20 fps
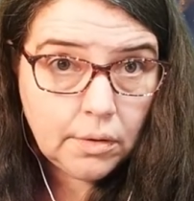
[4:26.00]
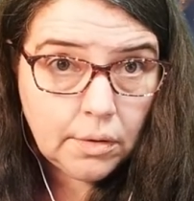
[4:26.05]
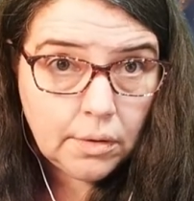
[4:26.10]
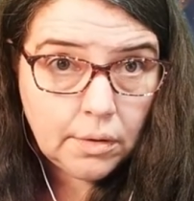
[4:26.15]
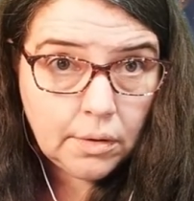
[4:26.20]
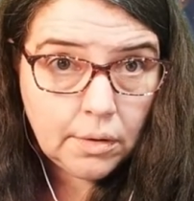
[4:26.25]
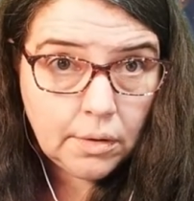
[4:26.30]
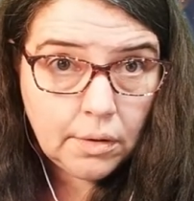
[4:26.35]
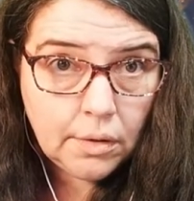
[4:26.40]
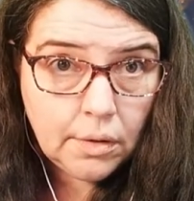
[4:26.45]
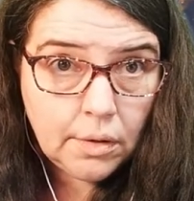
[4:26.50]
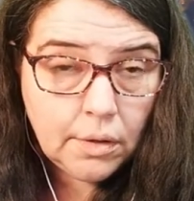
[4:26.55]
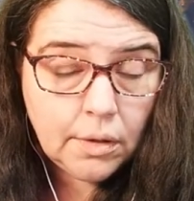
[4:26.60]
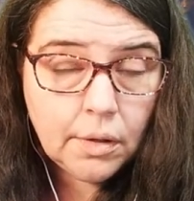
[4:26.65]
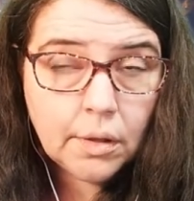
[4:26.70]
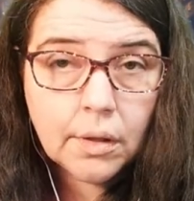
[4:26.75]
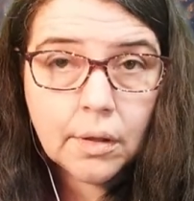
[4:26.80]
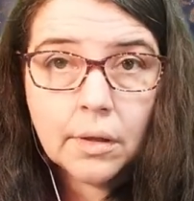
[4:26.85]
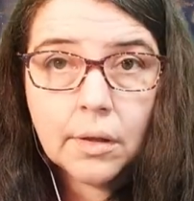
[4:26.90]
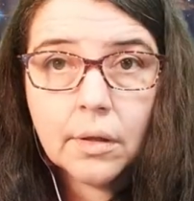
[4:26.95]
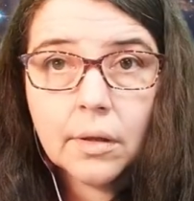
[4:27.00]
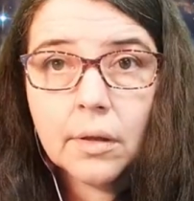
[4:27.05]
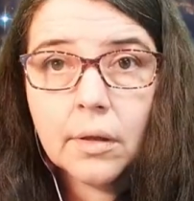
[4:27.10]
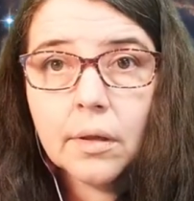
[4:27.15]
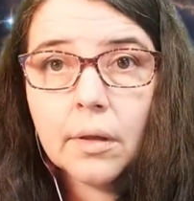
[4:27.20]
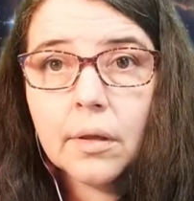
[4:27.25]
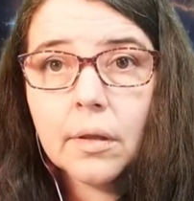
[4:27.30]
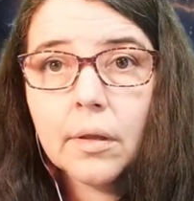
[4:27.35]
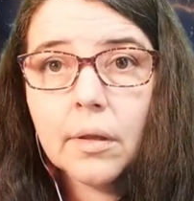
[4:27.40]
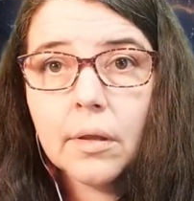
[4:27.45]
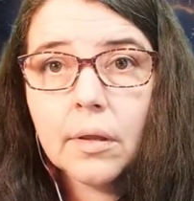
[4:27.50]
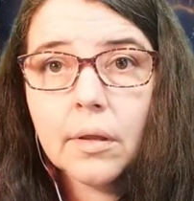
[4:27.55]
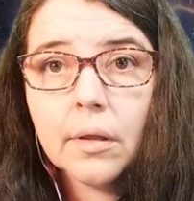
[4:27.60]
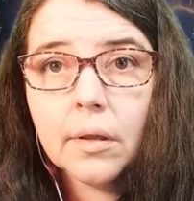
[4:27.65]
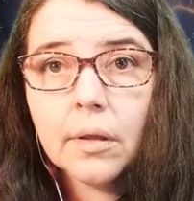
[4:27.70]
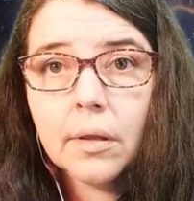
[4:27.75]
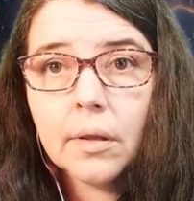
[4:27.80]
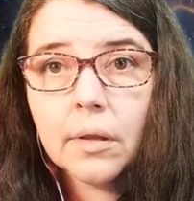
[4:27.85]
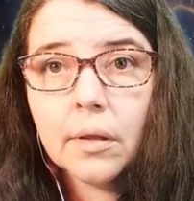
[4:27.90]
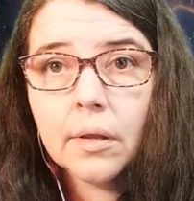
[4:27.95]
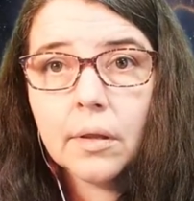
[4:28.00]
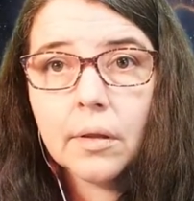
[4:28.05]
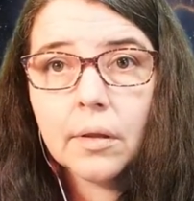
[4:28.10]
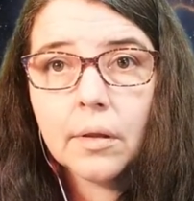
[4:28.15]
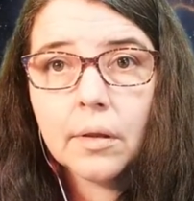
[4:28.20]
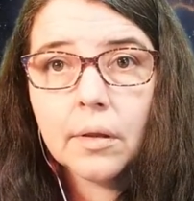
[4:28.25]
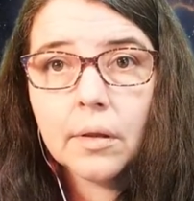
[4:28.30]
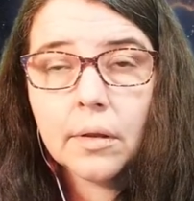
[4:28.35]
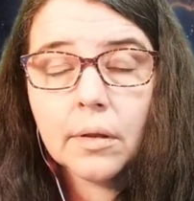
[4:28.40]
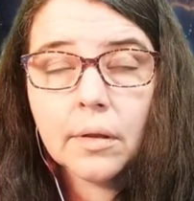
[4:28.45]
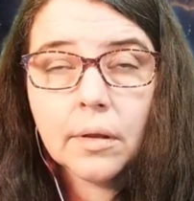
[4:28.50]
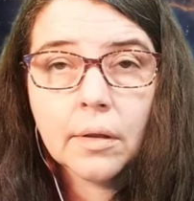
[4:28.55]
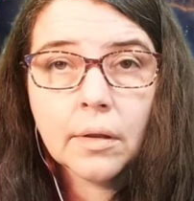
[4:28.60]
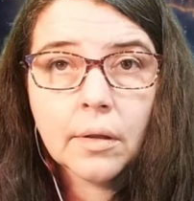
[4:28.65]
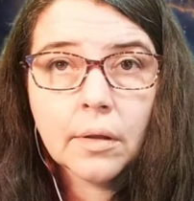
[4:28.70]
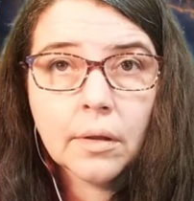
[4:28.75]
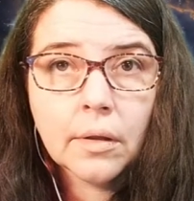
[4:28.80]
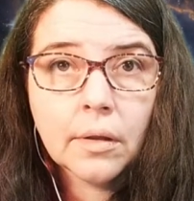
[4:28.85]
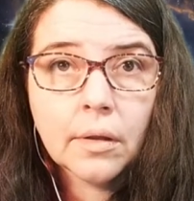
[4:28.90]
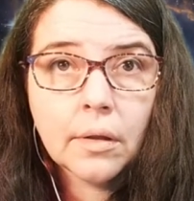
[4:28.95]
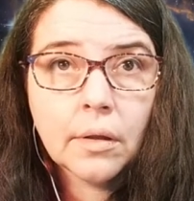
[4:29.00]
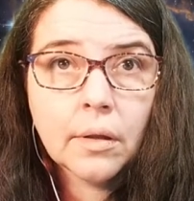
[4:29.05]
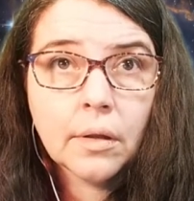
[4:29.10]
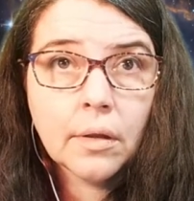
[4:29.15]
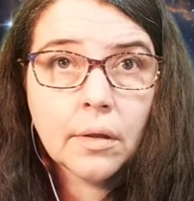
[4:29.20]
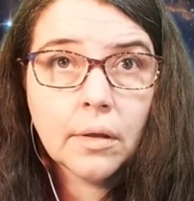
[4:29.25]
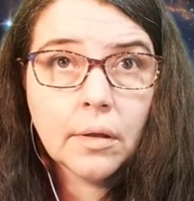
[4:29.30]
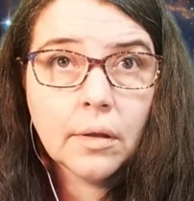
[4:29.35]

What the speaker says: [no speech]